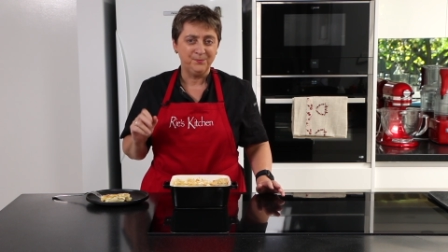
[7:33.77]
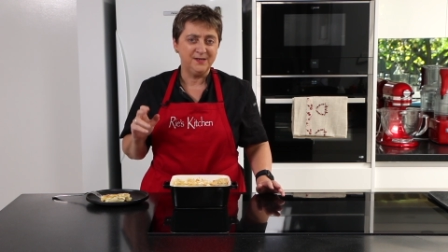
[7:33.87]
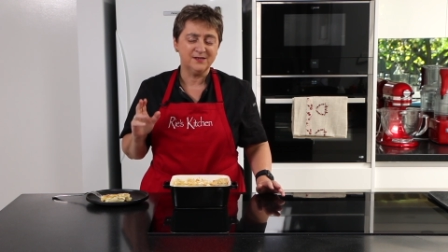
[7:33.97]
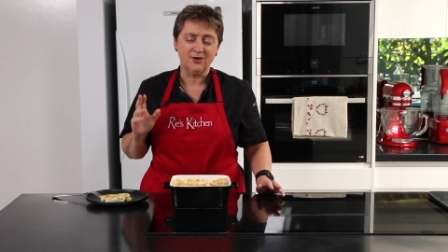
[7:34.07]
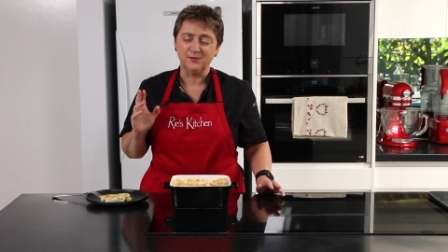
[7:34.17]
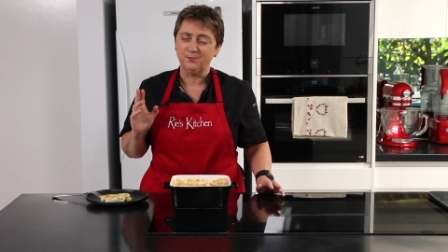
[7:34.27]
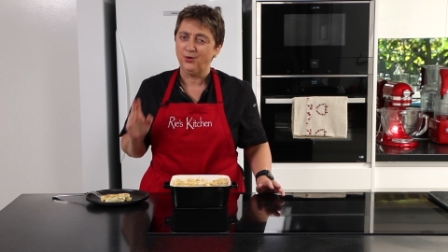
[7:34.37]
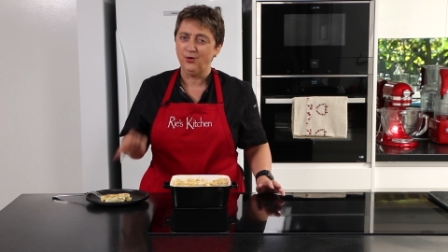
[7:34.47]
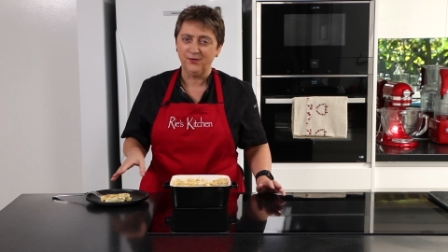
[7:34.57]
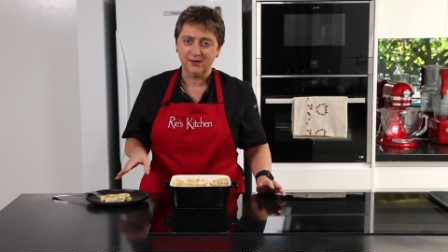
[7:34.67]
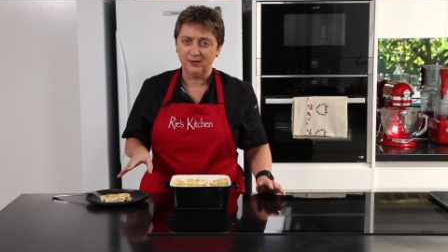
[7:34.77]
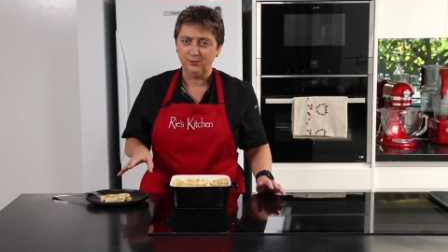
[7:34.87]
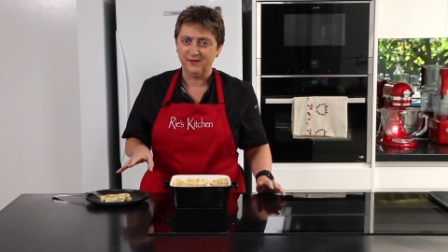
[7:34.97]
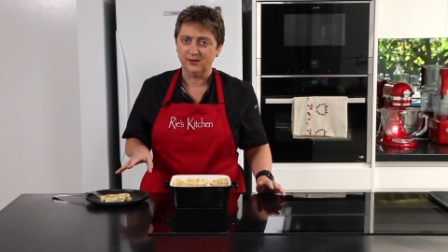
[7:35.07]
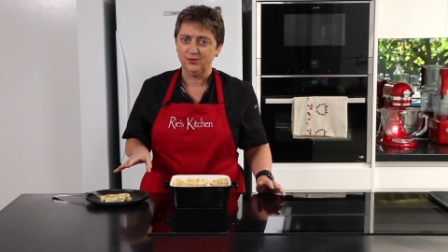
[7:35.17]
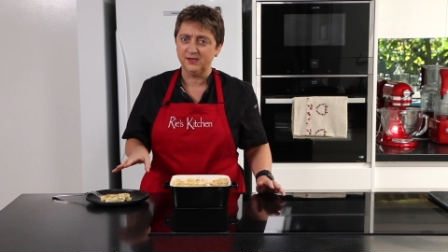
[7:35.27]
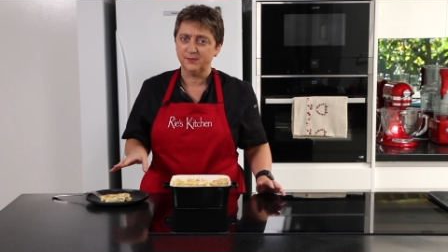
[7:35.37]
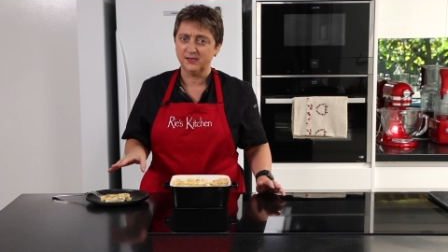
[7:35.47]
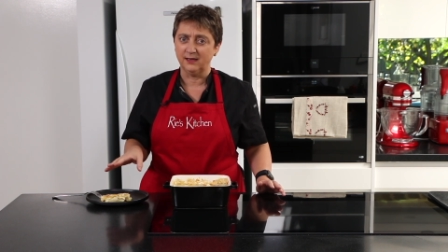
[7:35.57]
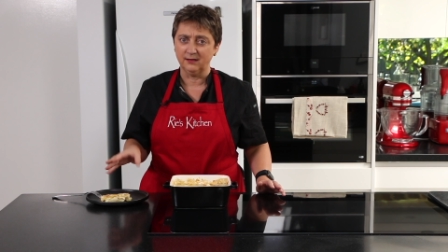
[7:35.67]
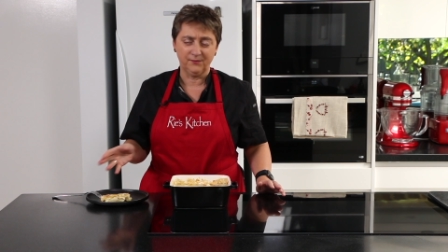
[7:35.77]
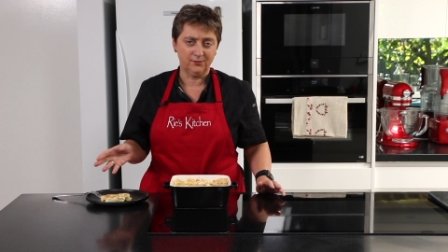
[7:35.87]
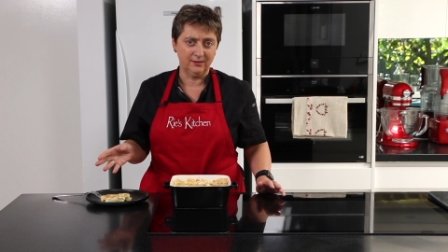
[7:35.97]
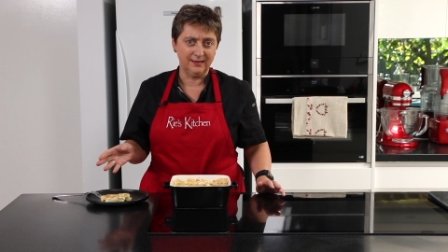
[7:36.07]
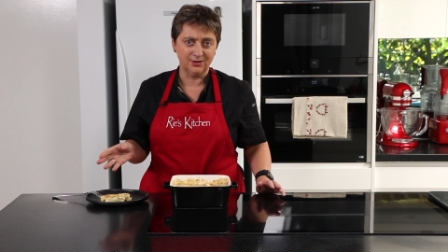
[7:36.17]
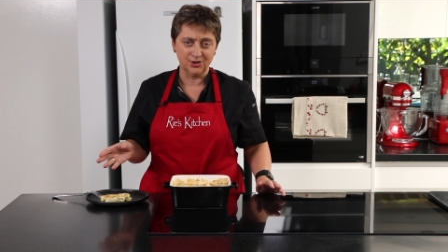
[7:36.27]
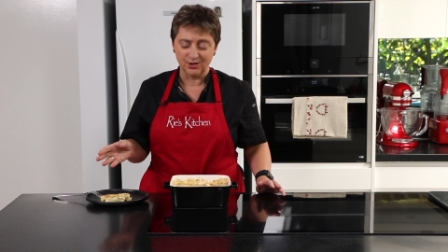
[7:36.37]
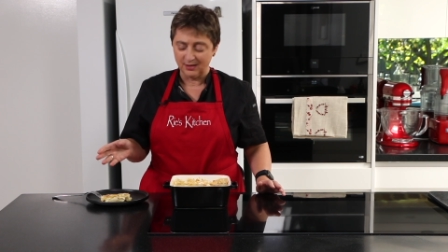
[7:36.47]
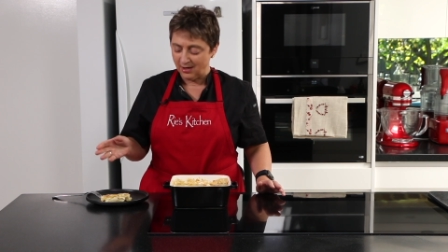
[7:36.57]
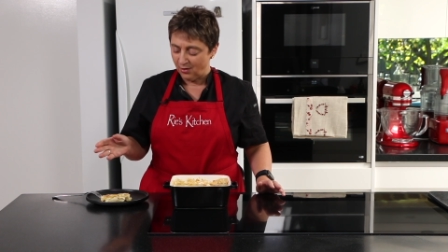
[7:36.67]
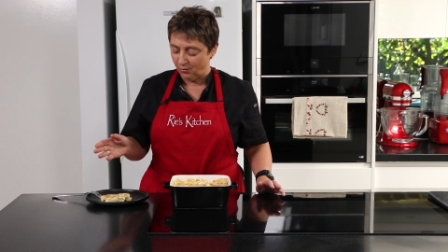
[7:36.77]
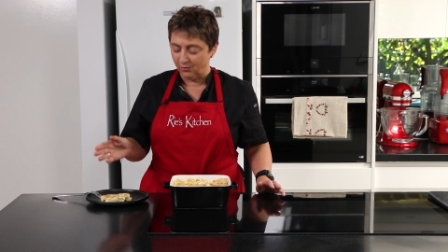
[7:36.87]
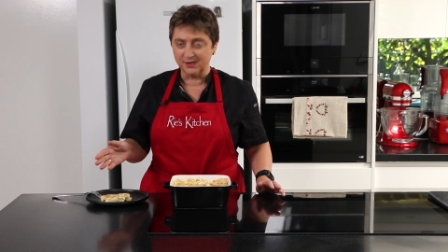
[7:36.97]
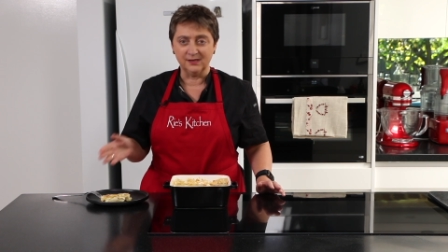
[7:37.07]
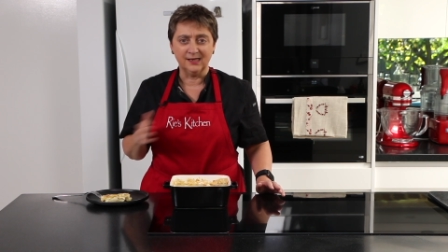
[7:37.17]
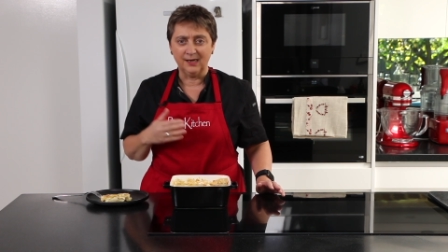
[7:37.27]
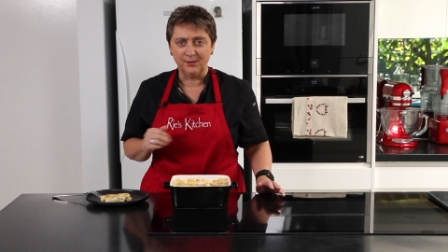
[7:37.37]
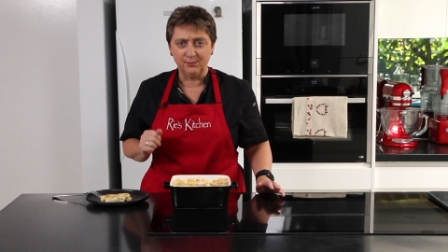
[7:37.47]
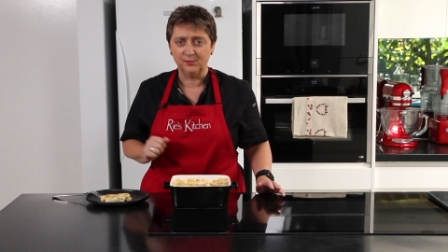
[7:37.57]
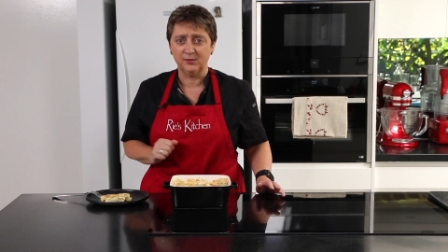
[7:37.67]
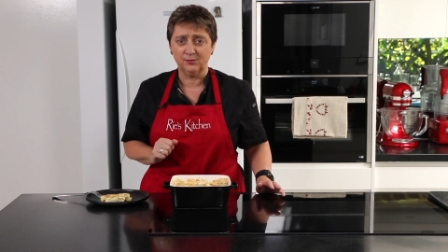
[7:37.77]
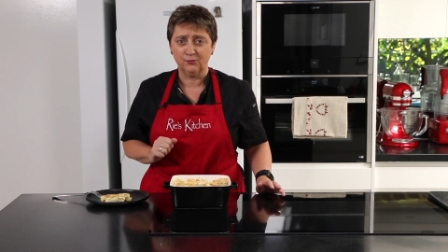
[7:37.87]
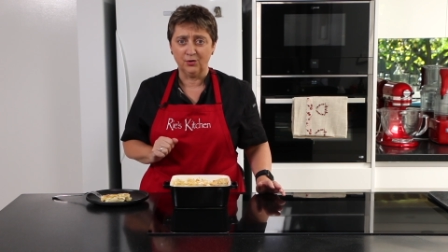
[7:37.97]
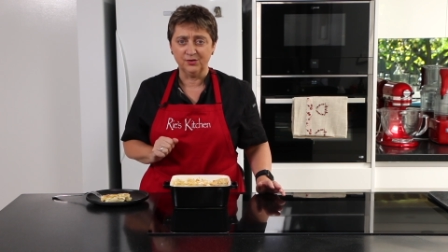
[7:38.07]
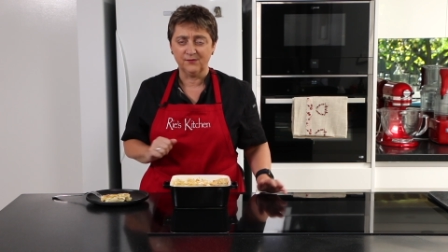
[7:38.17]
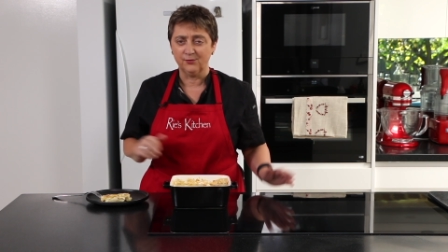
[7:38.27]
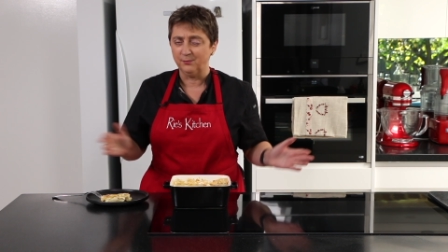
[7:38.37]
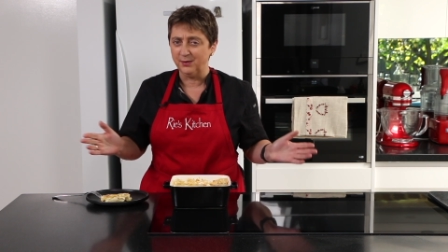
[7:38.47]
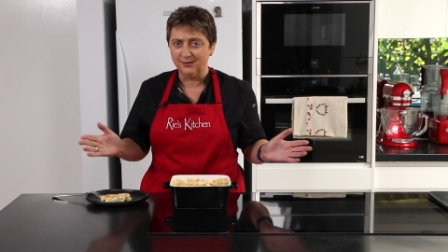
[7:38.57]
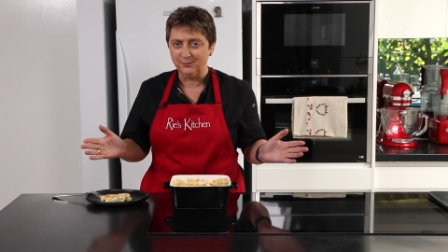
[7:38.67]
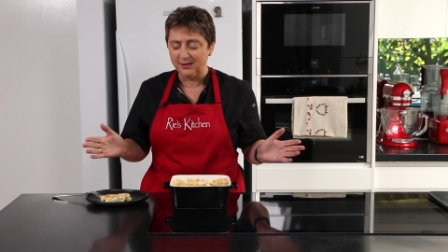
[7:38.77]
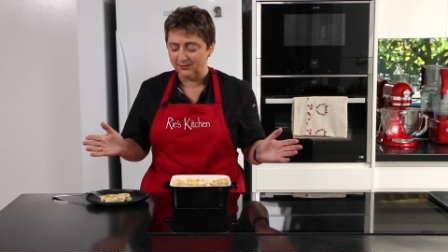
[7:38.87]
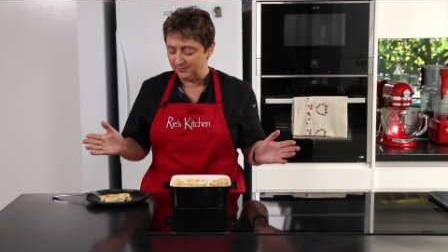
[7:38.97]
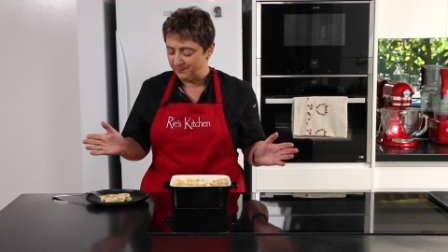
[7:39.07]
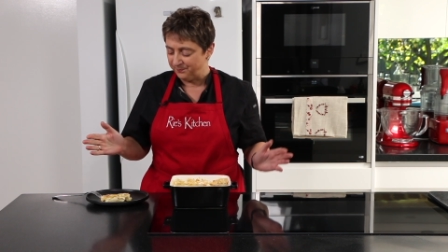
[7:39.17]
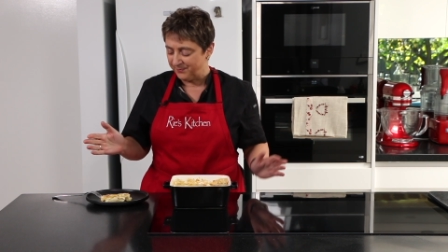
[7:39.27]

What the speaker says: This goes perfectly with a crisp salad for lunch or as an accompaniment with a roast for a bigger meal.